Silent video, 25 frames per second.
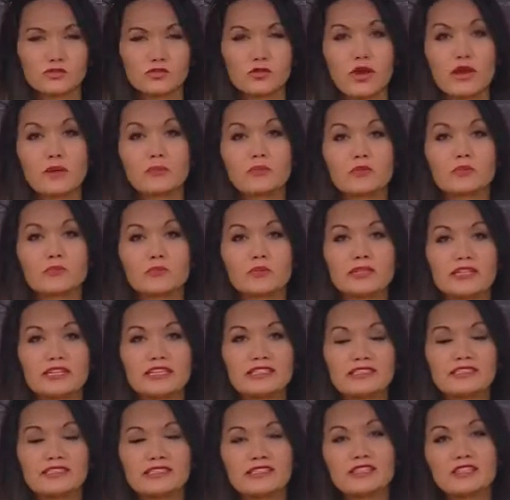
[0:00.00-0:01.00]
Draper
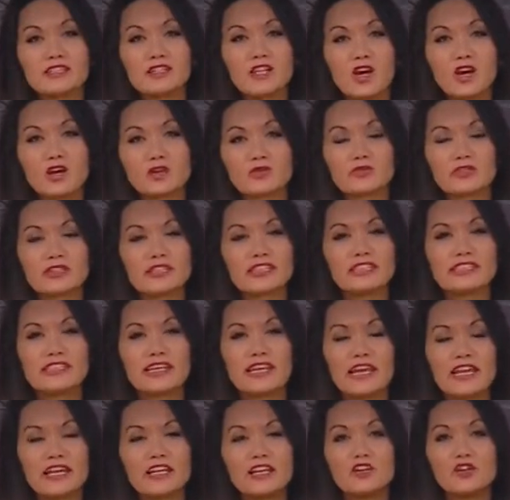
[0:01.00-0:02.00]
police still aren't
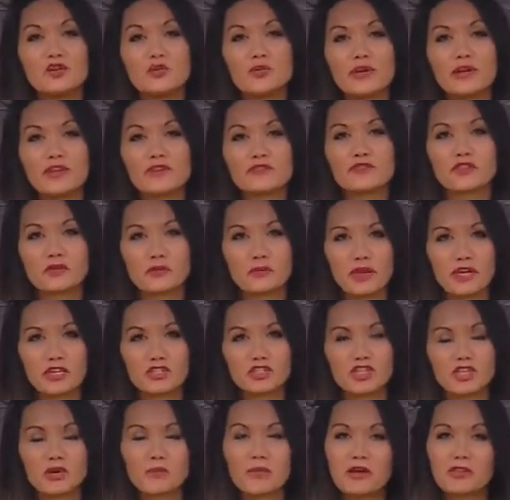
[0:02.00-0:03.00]
releasing any new
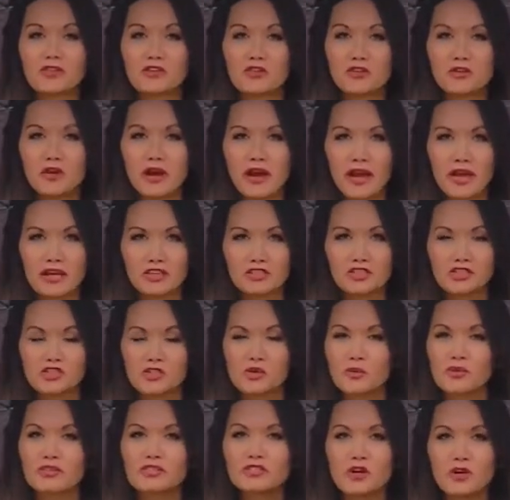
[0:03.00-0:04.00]
information about the crash,
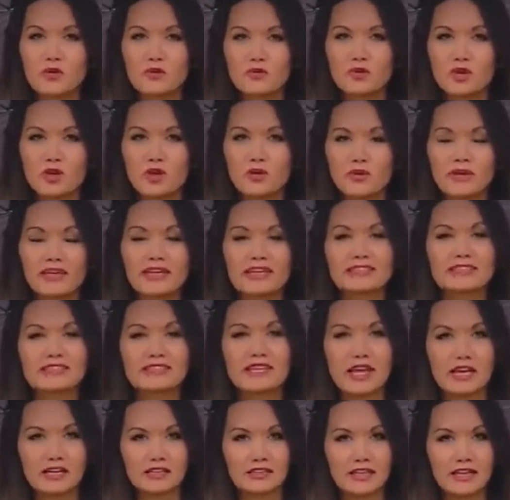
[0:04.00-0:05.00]
so we don't know
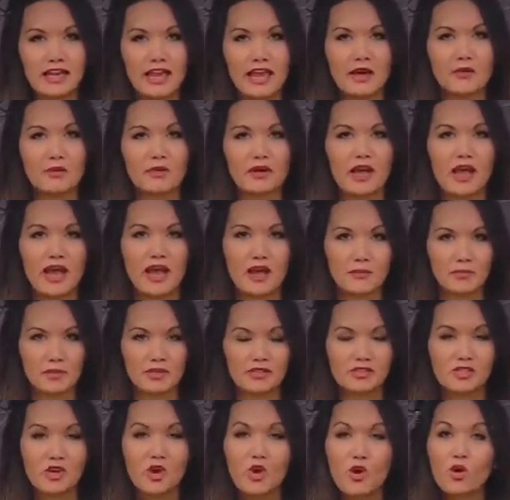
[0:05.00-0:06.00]
exactly how it
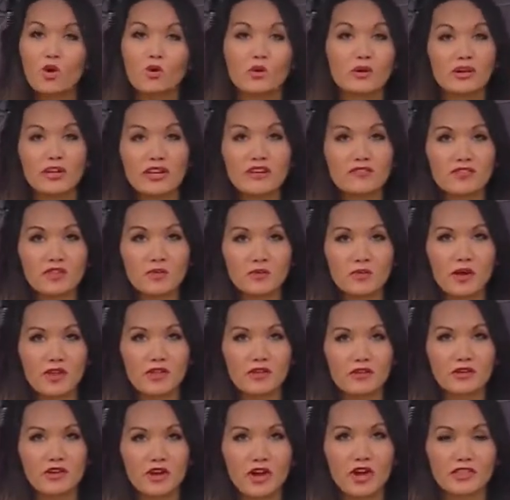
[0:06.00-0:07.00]
happened or even
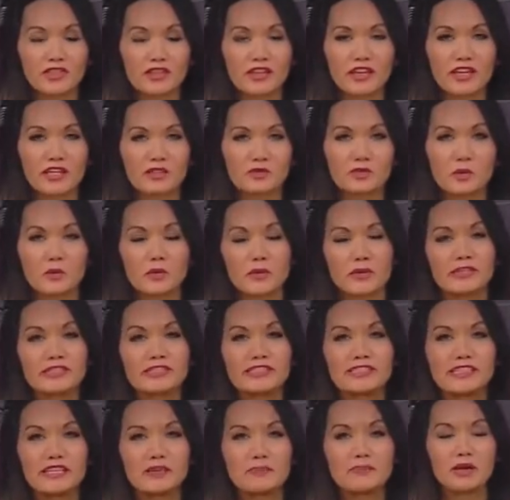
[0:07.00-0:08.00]
whether or not the kids were
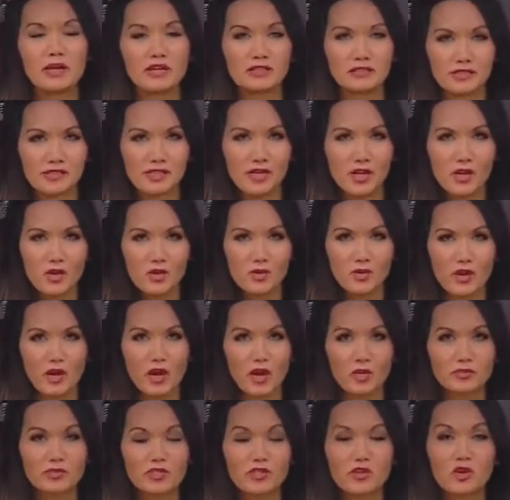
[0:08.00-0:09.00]
wearing seatbelts. We
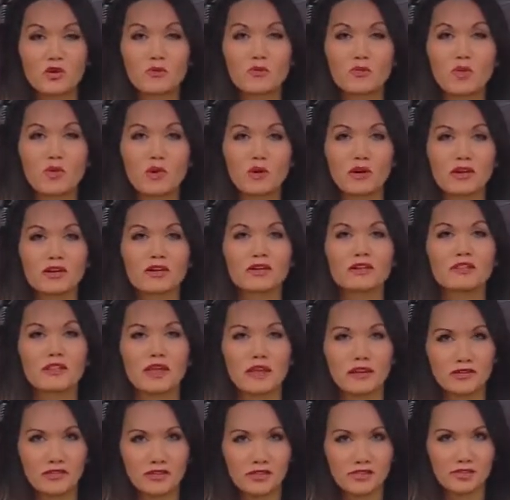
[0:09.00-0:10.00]
hope to know more
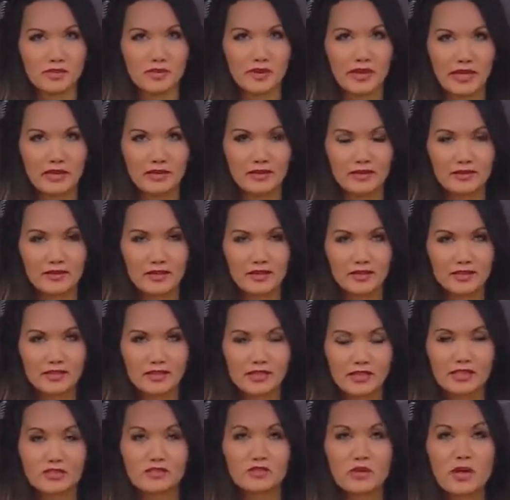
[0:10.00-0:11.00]
later this week.
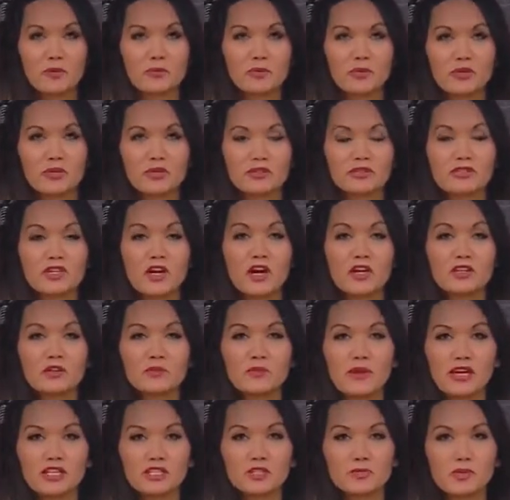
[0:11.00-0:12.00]
In Draper,
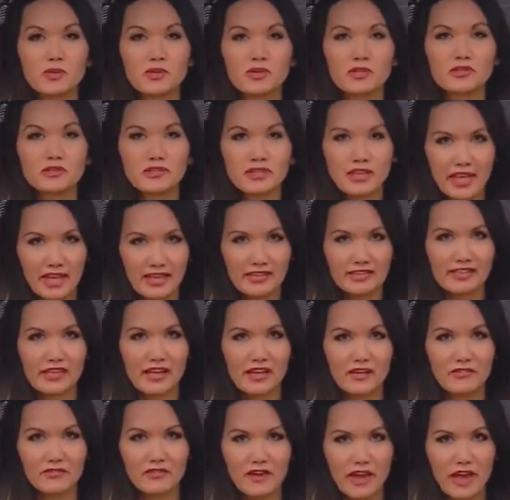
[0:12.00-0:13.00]
Tania Mashburn,
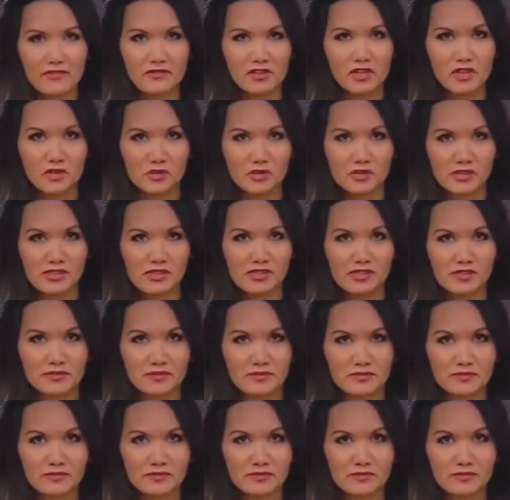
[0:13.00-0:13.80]
KSL 5 News.